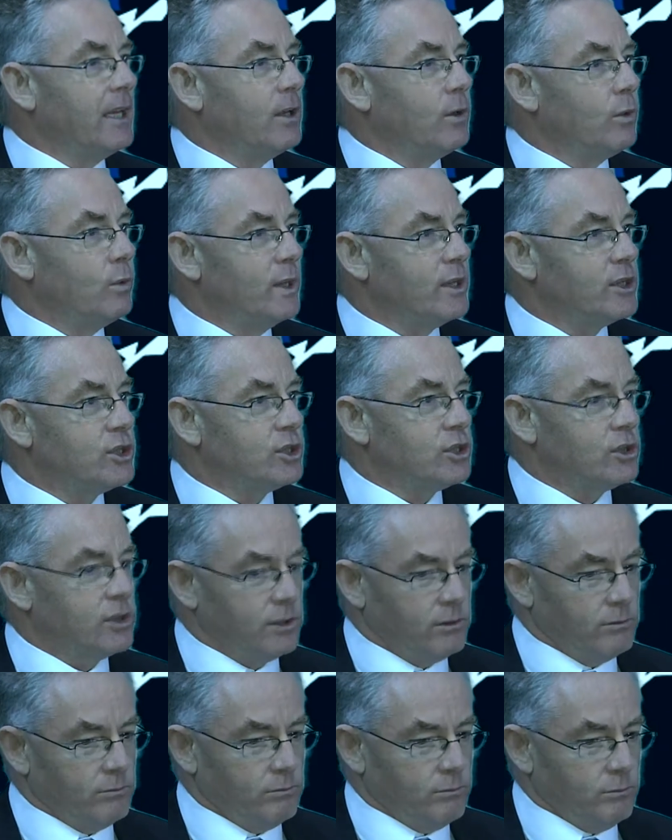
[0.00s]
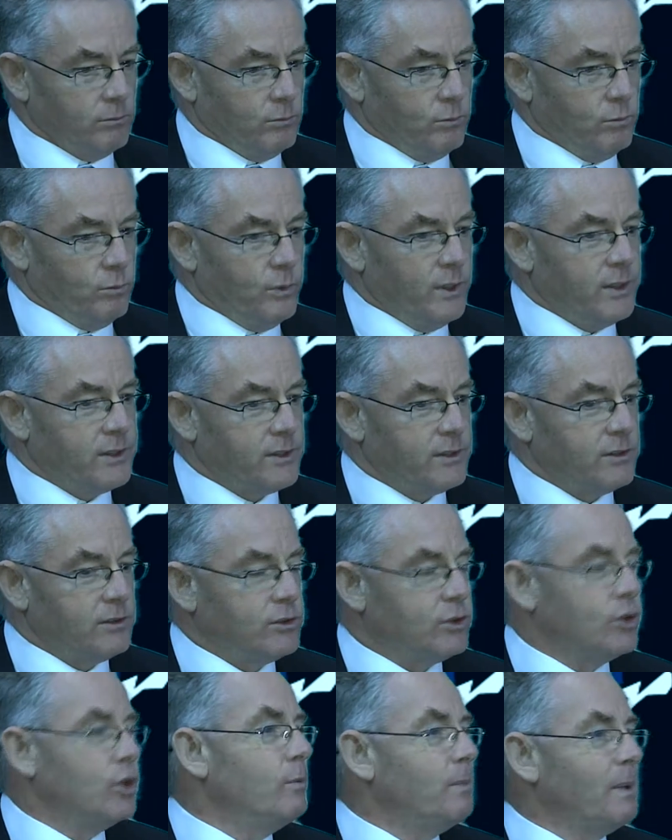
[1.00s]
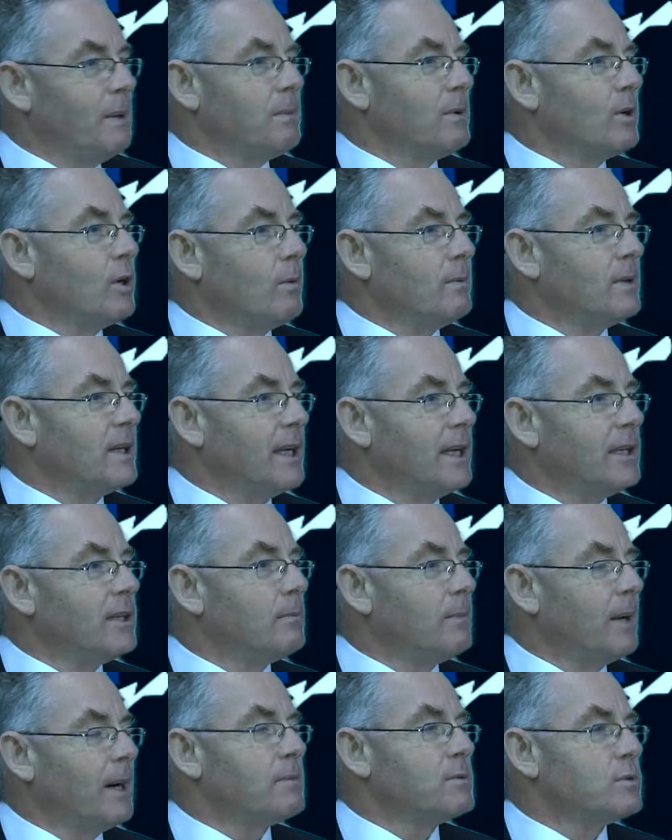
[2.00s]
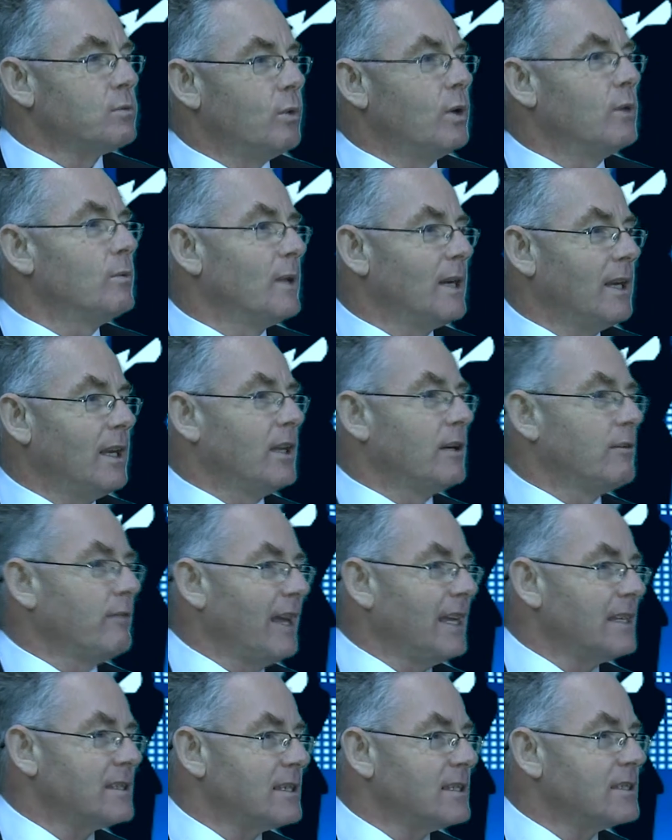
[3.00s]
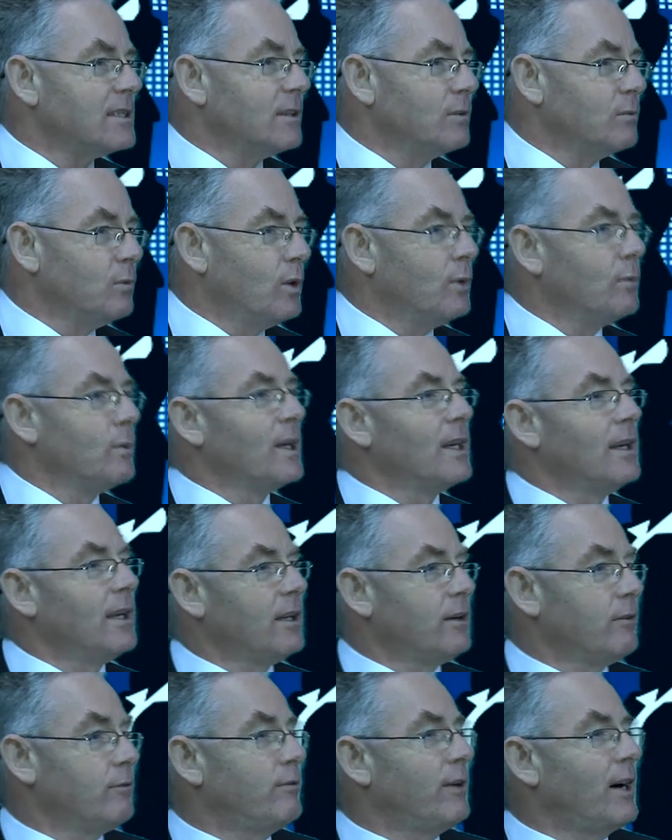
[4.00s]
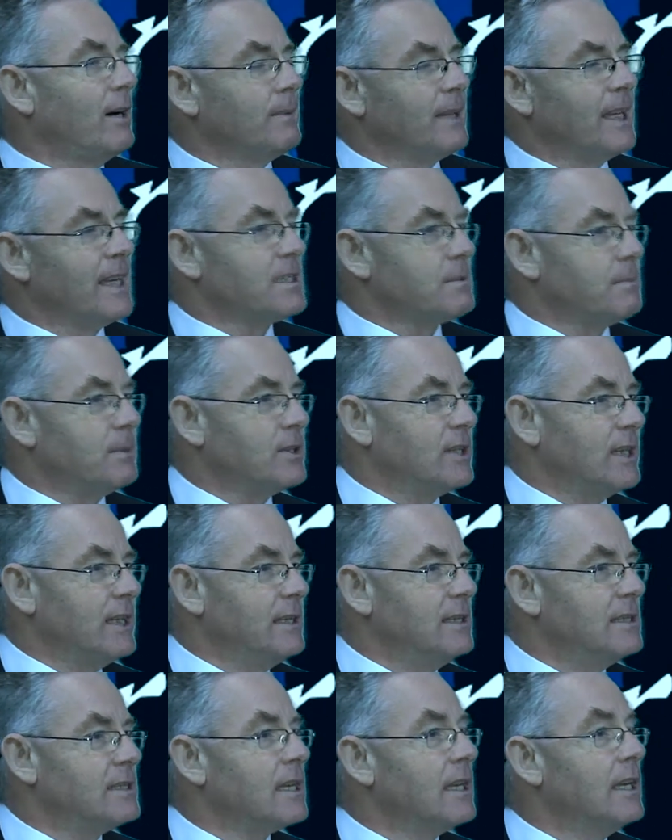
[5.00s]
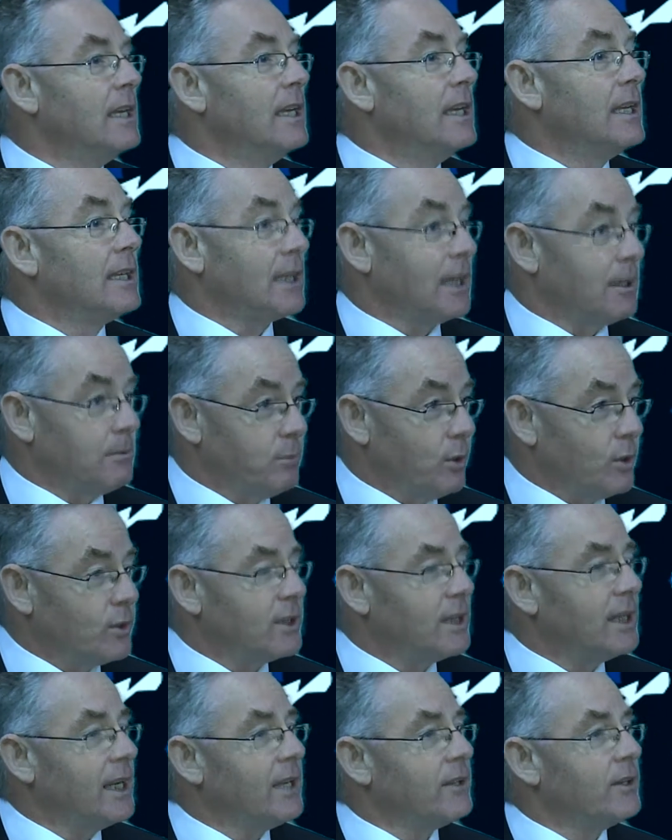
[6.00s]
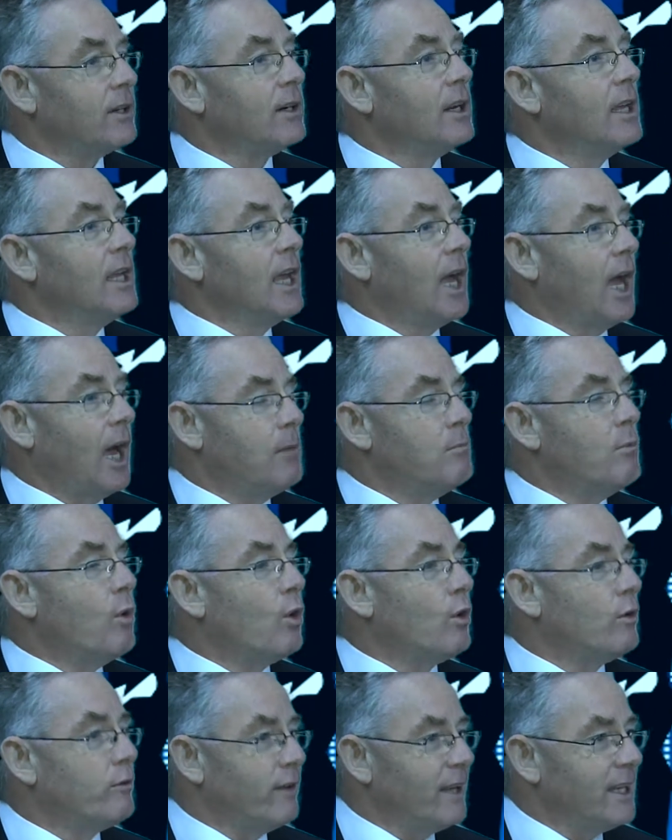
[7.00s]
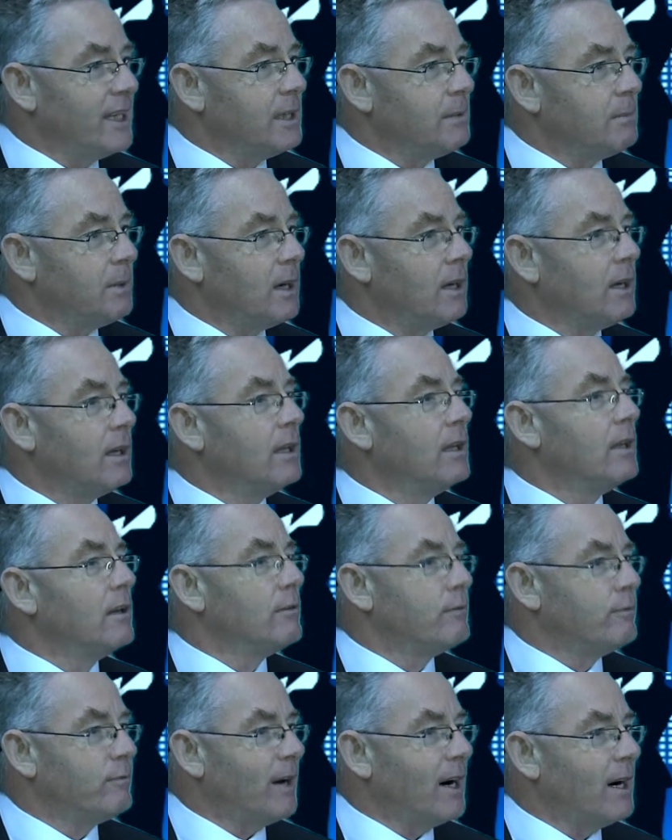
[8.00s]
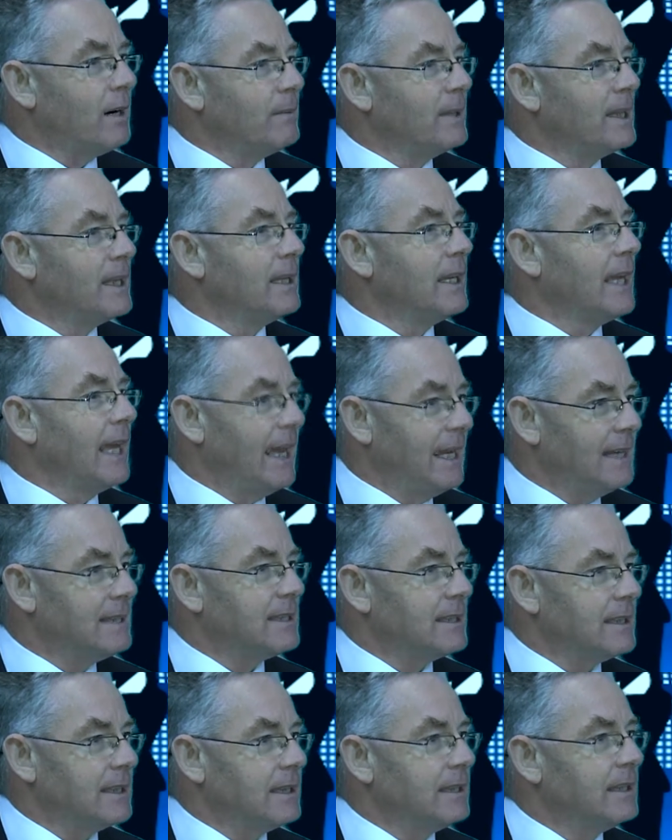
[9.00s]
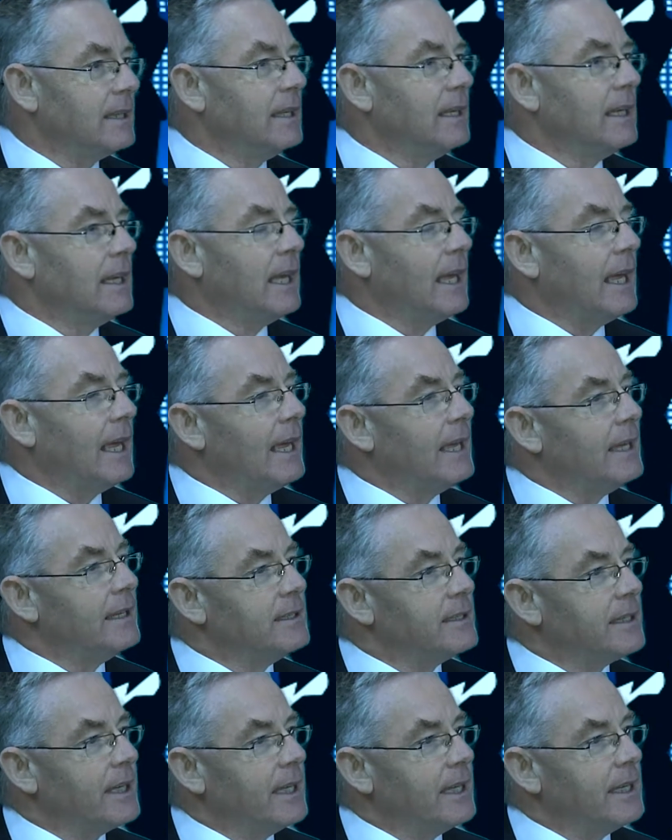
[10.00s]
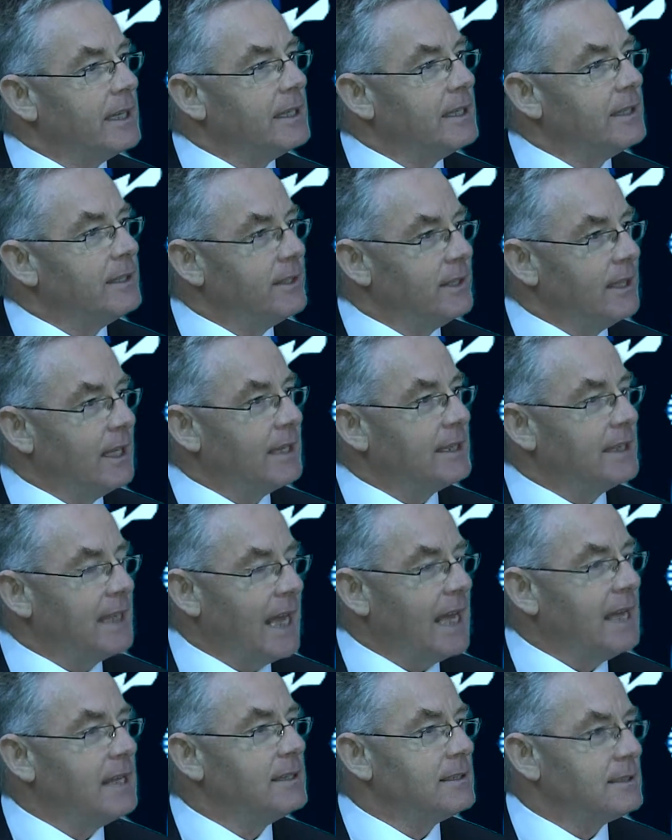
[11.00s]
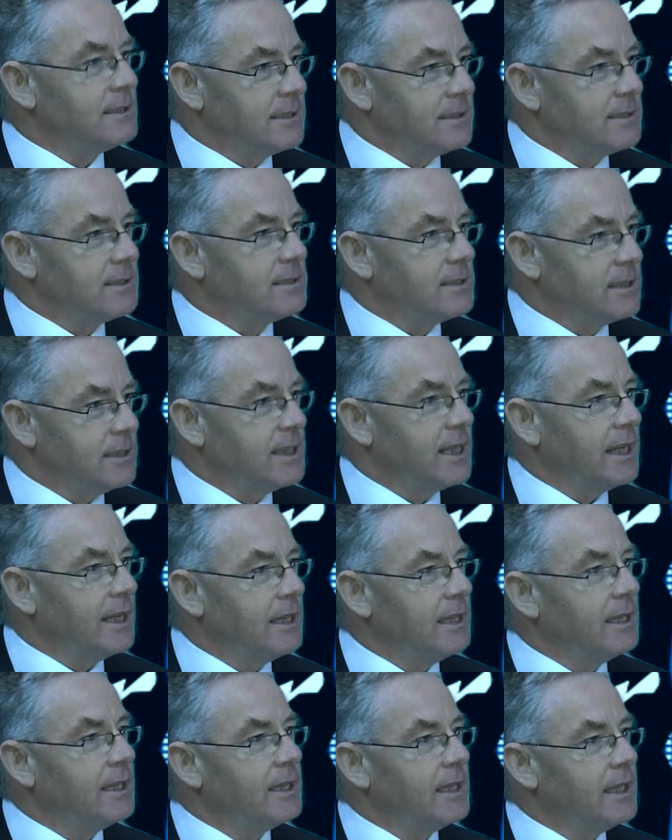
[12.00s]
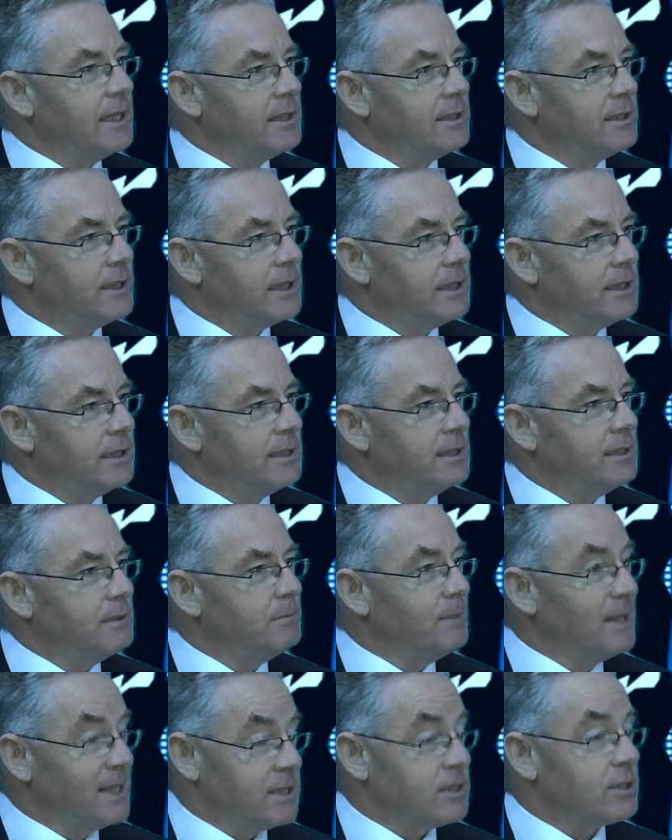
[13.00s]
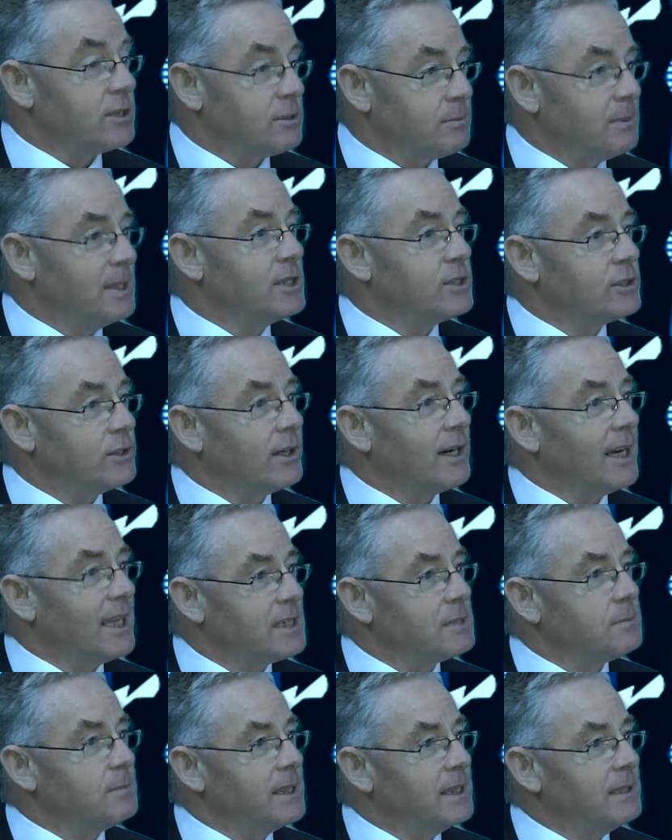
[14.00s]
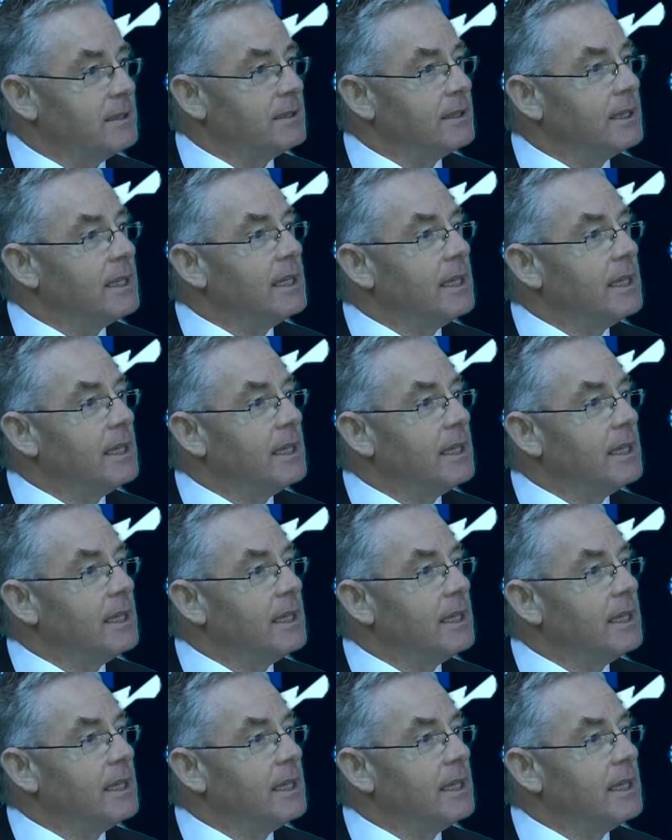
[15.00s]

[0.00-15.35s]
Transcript: which, with two people coming together, perhaps one with a lot of assets and one with a lot of farming expertise, can put together a more viable farming entity. And again, today in the minister's speech, there has been